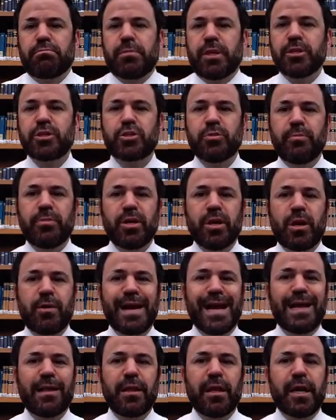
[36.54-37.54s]
They should be our
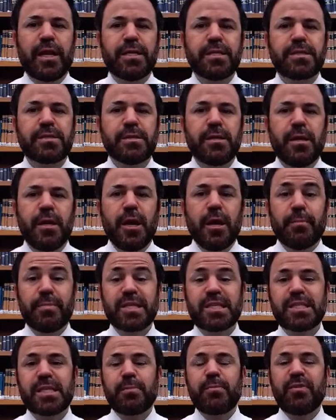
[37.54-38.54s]
allies.
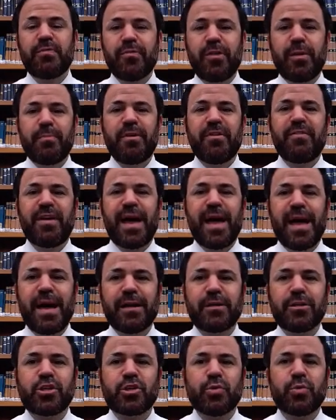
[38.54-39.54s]
But some of them have
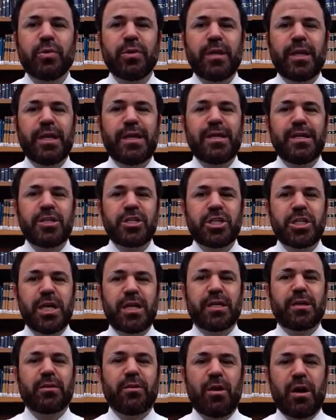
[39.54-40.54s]
actually
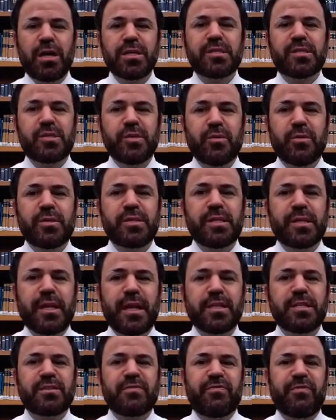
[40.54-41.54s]
initiated lawsuits
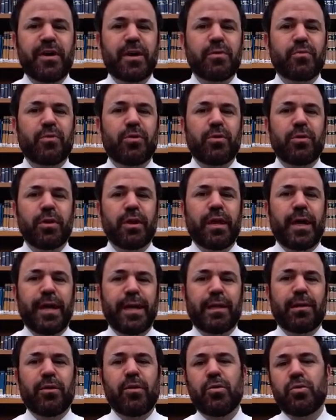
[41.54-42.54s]
against federal
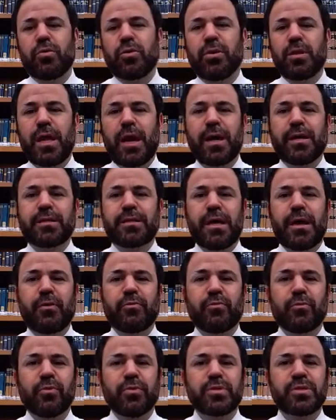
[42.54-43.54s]
and local
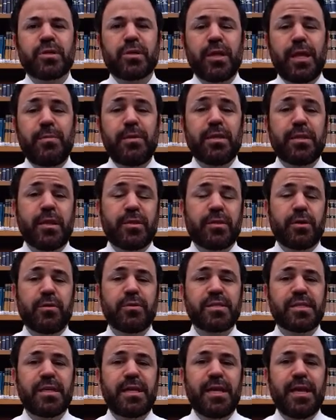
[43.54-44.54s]
lockdown rules, claiming that
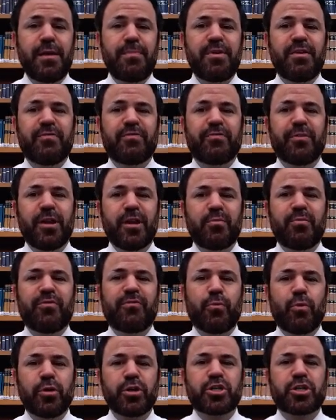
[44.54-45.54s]
those inhibit freedom
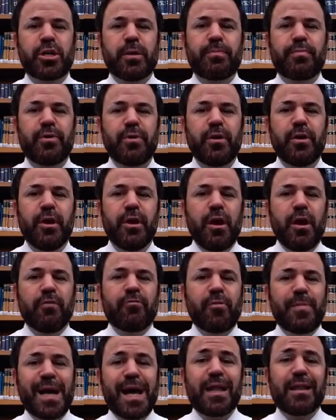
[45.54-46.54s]
of worship.
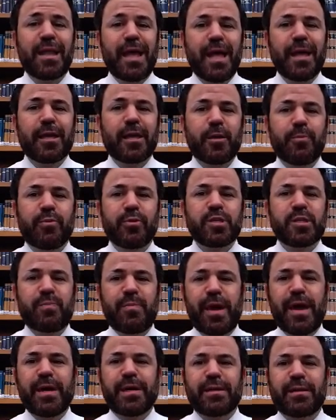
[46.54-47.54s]
From a halachic
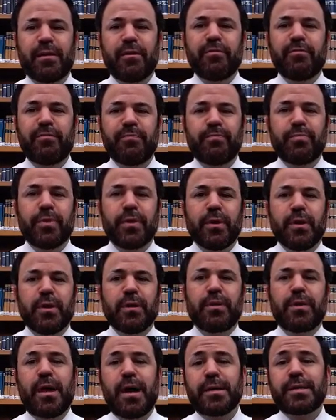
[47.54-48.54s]
perspective,
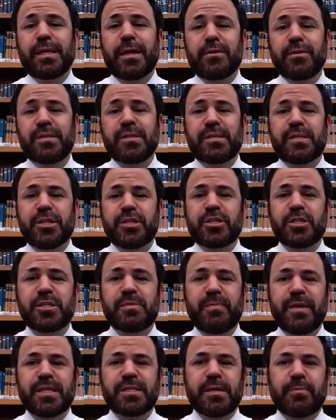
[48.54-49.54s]
lockdown
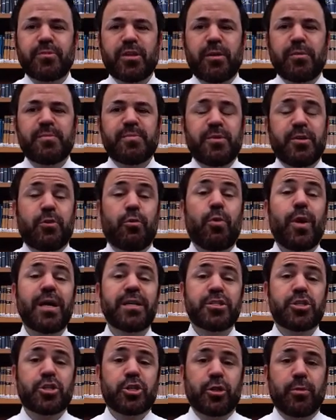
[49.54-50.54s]
decisions may sometimes be
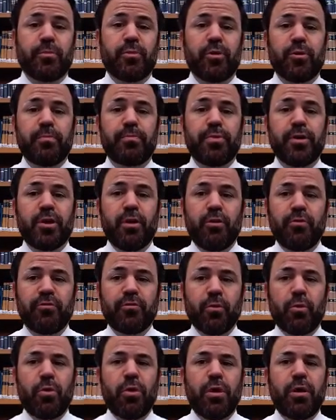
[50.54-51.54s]
questionable, but
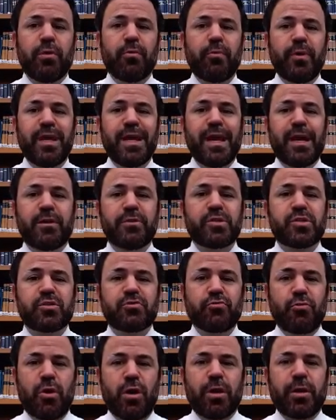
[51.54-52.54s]
overall we err
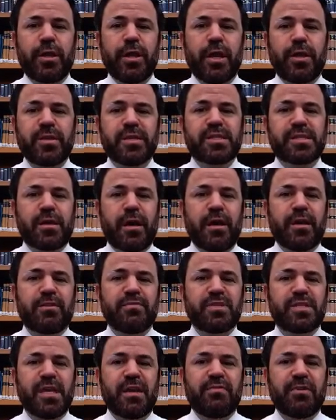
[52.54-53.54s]
strongly on the side
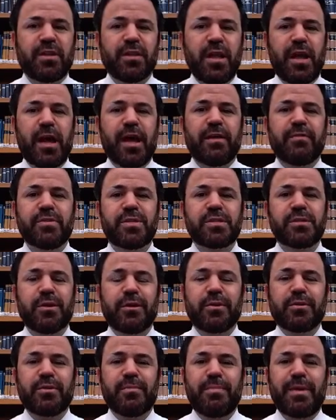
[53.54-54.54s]
of saving lives,
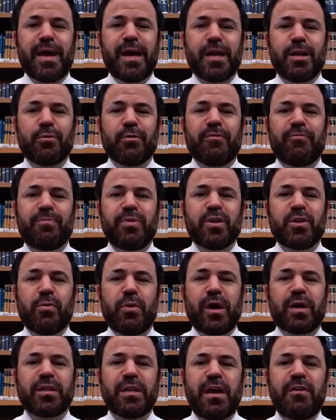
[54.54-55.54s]
under the banner of
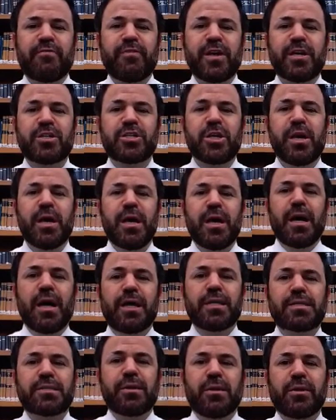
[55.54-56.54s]
Pikuach Nefesh,
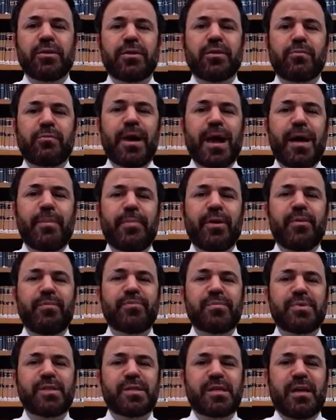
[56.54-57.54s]
Hatzalah
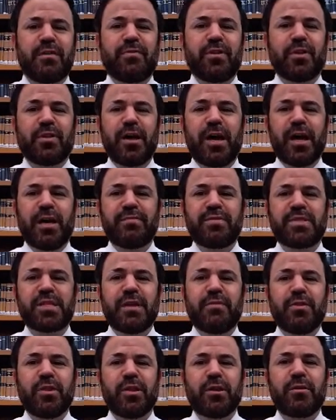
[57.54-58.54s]
Derabim, saving lives,
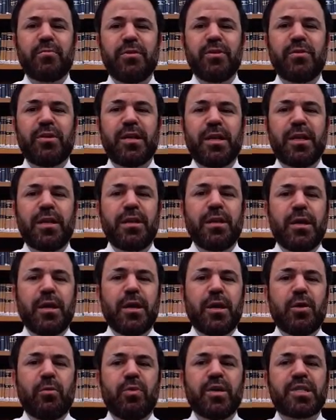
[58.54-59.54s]
saving the community.
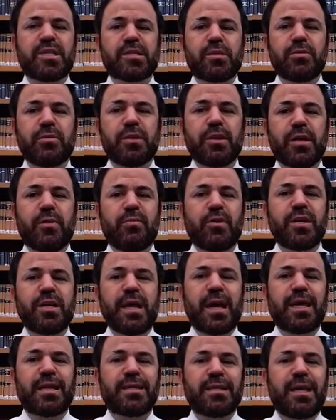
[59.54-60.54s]
We certainly would
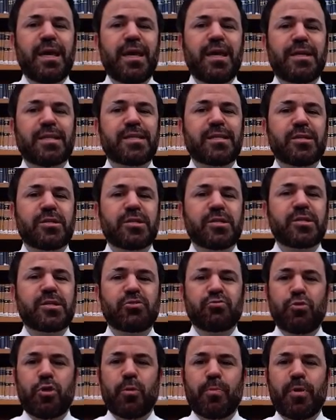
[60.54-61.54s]
not take such a
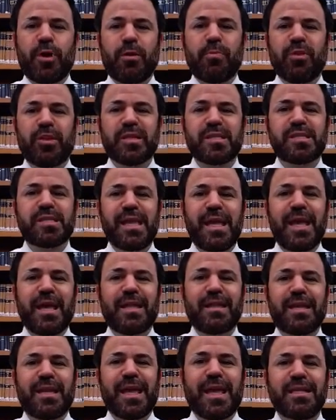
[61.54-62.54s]
strong public
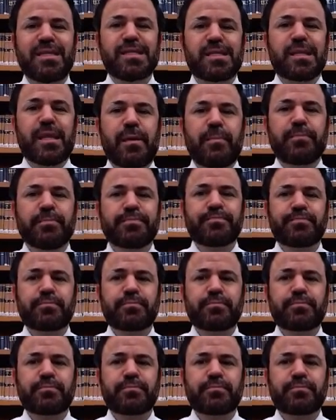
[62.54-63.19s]
stand against them.